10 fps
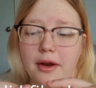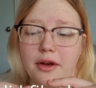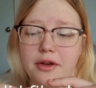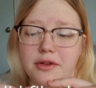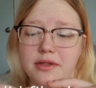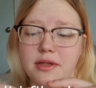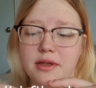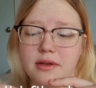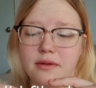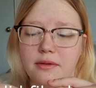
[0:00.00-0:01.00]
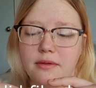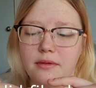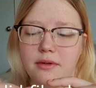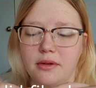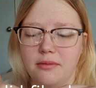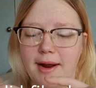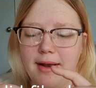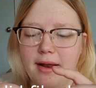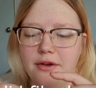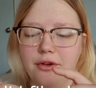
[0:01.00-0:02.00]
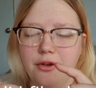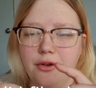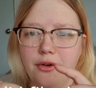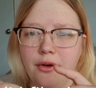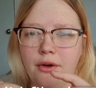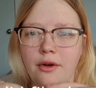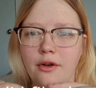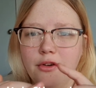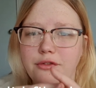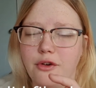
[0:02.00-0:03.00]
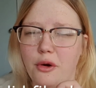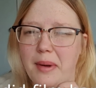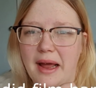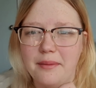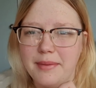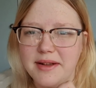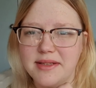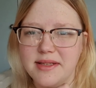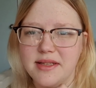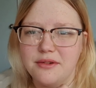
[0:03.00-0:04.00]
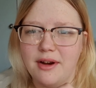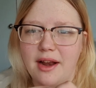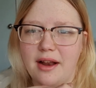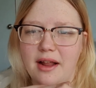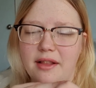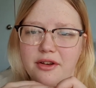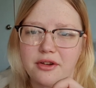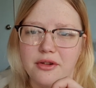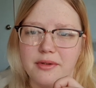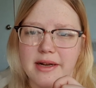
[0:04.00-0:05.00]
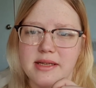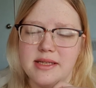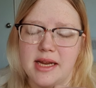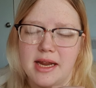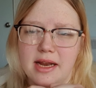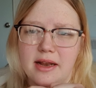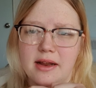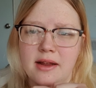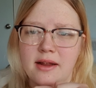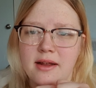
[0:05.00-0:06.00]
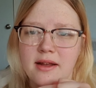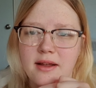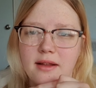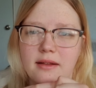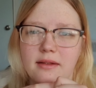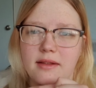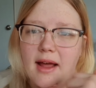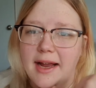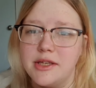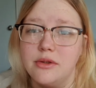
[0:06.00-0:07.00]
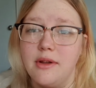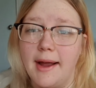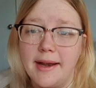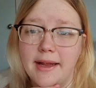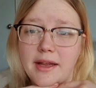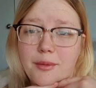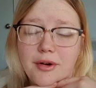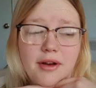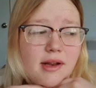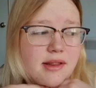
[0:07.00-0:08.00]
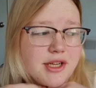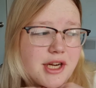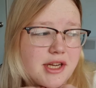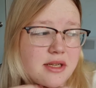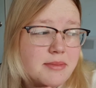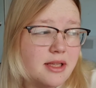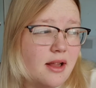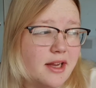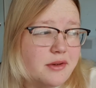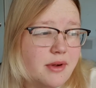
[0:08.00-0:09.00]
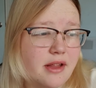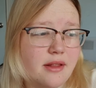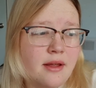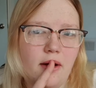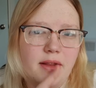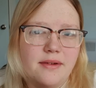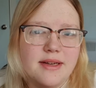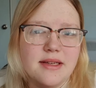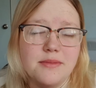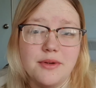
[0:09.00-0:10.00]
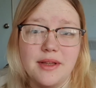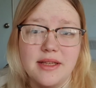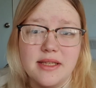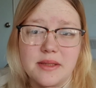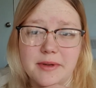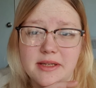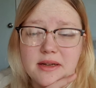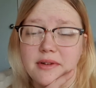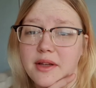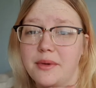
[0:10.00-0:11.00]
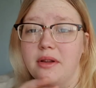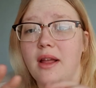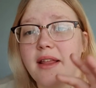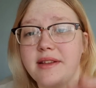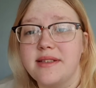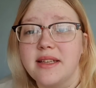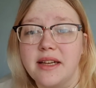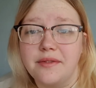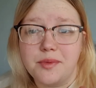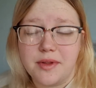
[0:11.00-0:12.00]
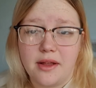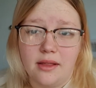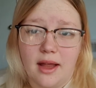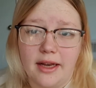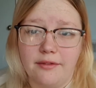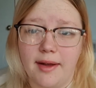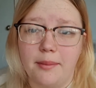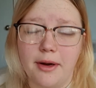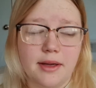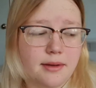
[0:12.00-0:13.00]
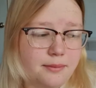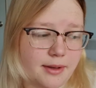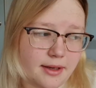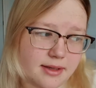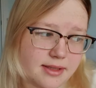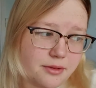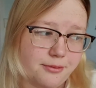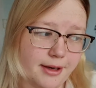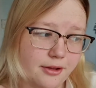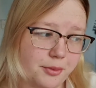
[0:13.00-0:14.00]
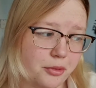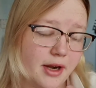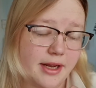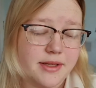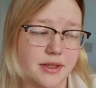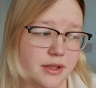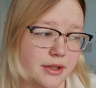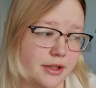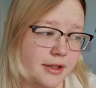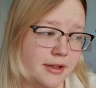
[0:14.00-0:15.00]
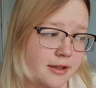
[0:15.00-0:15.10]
going to use the red and do four pattern pieces in the red and then do the rest in the actual lining he wanted the jacket to be lined with. Only reason I'm doing this is because I really want to line the sleeves with that lining fabric because it will make it look pretty so